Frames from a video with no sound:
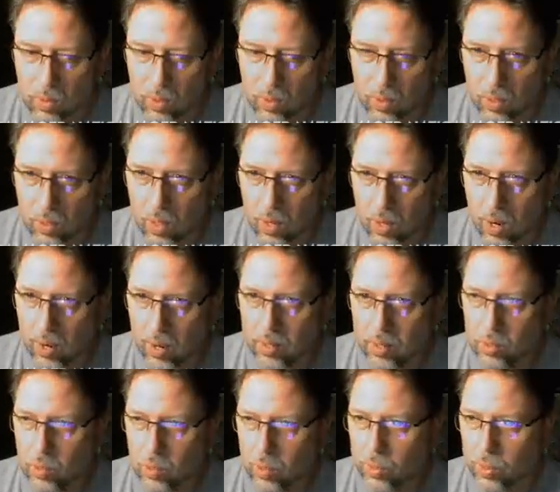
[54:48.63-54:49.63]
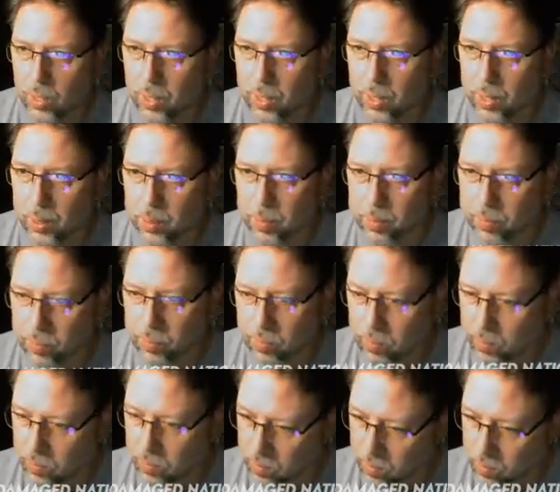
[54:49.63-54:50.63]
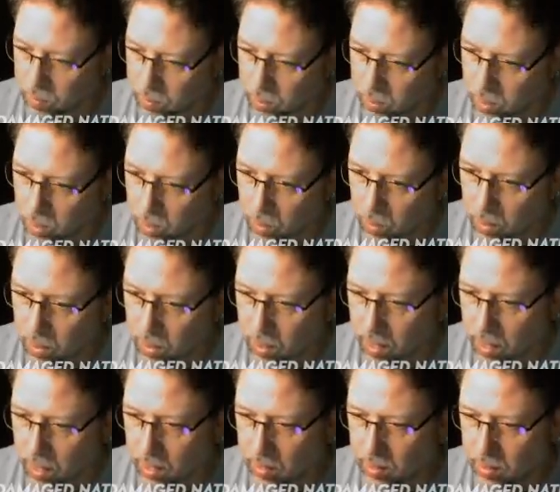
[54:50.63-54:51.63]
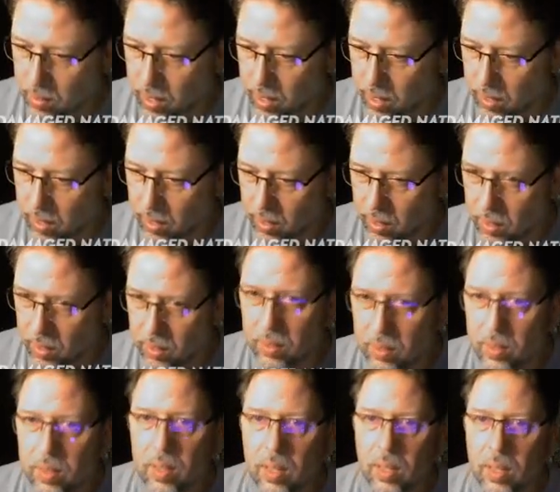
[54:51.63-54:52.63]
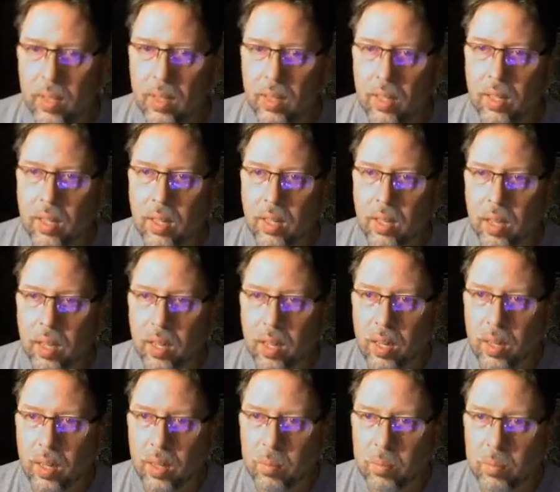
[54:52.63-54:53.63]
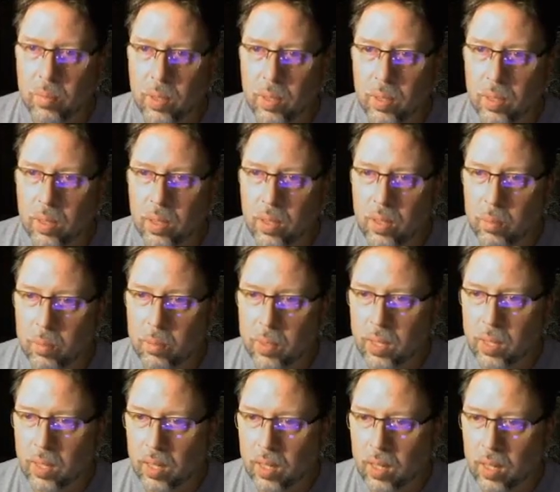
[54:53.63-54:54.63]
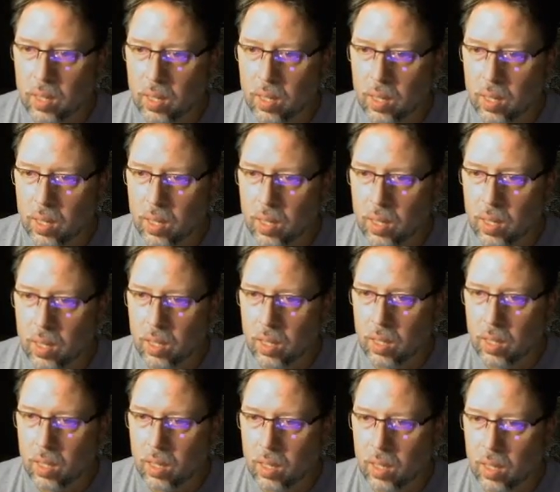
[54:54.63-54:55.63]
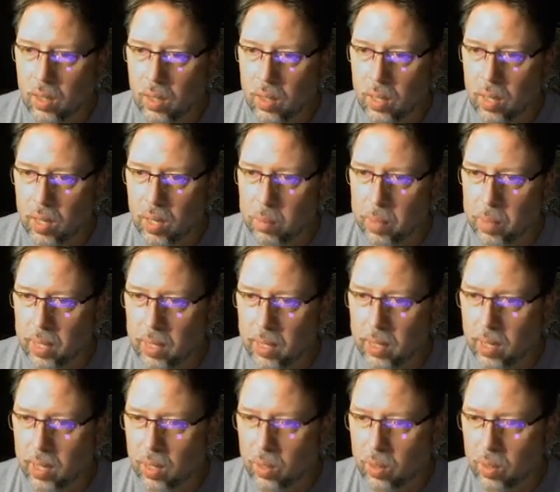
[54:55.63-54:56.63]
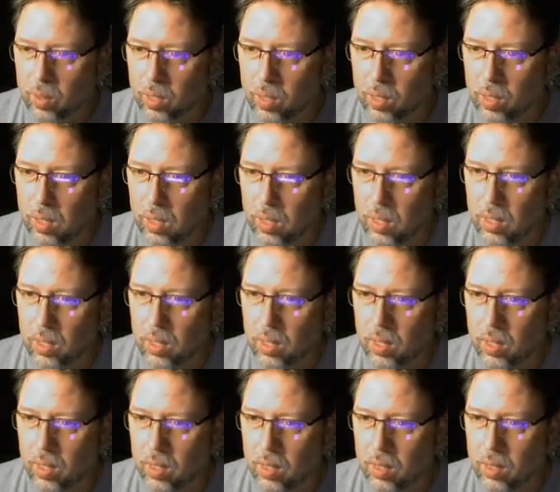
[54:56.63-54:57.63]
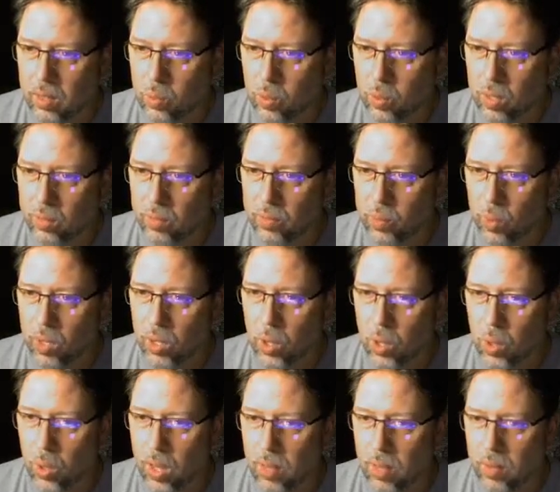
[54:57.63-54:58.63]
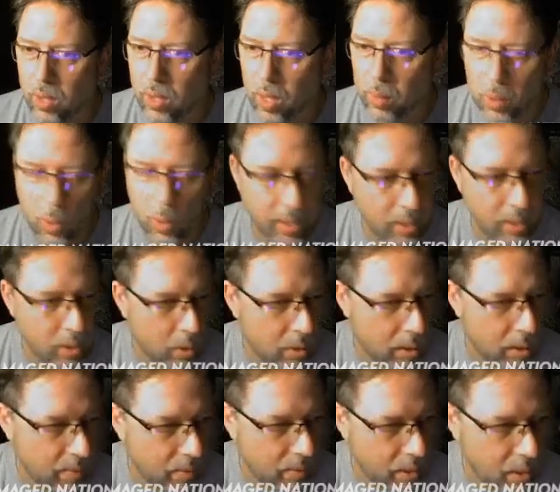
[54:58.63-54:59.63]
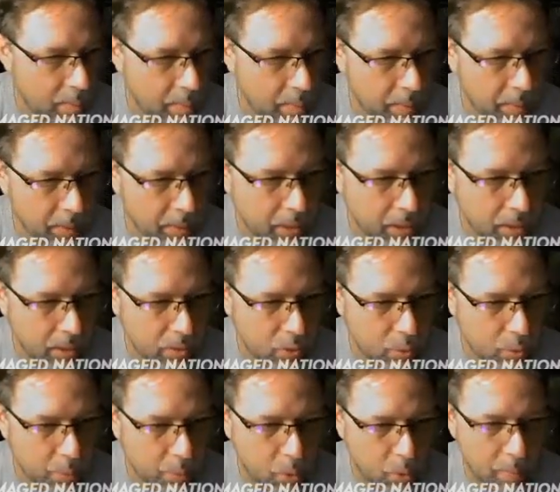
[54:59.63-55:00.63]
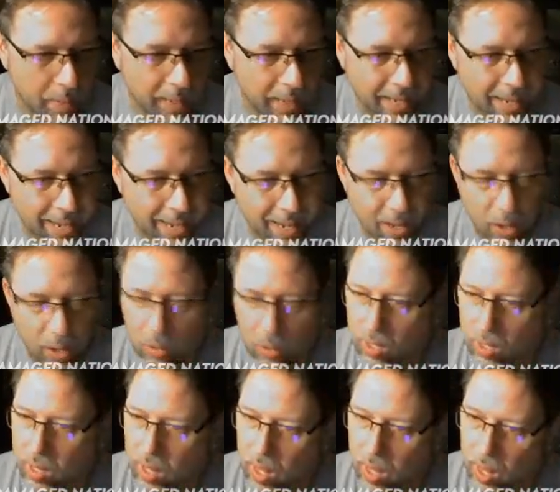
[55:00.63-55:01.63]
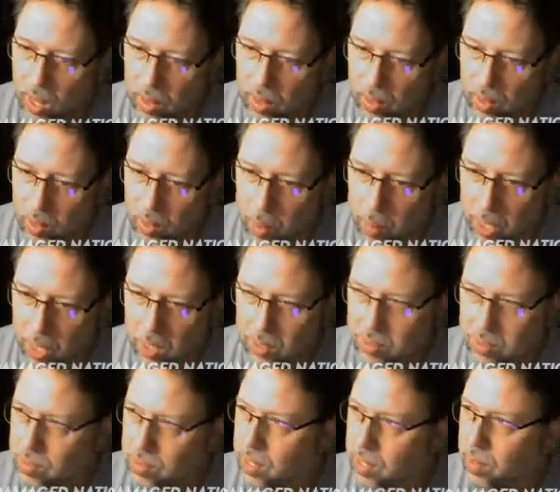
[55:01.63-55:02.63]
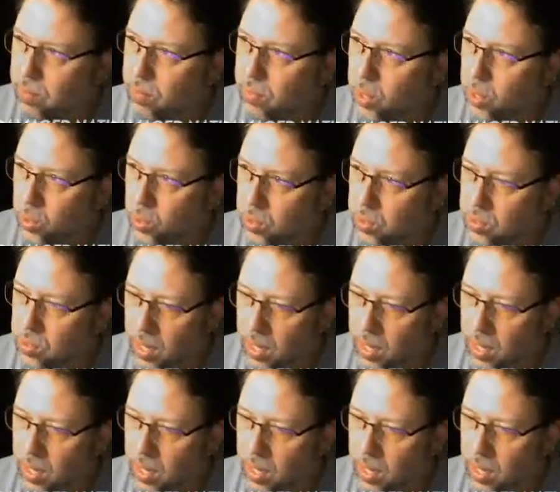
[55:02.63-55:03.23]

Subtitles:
Alright, this is what we're going to do. I'm going to exit out of here. Let me head back down this way. If you want to go level up, go ahead and go level up. I'm going to also pull my guy out. Level. I'm going to see if there's a